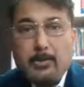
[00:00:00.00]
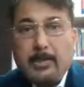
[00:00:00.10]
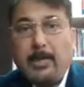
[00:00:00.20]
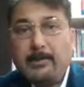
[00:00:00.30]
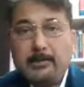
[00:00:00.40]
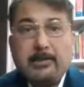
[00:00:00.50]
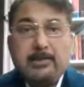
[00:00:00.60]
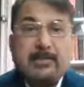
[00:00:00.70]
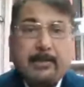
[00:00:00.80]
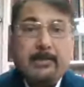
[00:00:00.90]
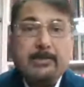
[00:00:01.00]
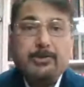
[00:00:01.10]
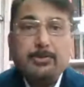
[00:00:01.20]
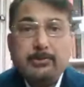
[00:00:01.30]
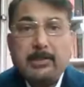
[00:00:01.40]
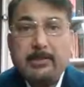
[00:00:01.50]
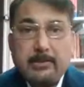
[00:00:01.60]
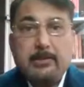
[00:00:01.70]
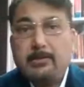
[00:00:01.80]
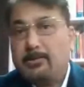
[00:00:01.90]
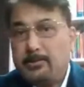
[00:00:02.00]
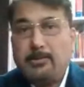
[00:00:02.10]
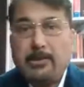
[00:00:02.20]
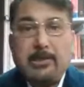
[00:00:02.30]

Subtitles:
Okay, and the second issue that you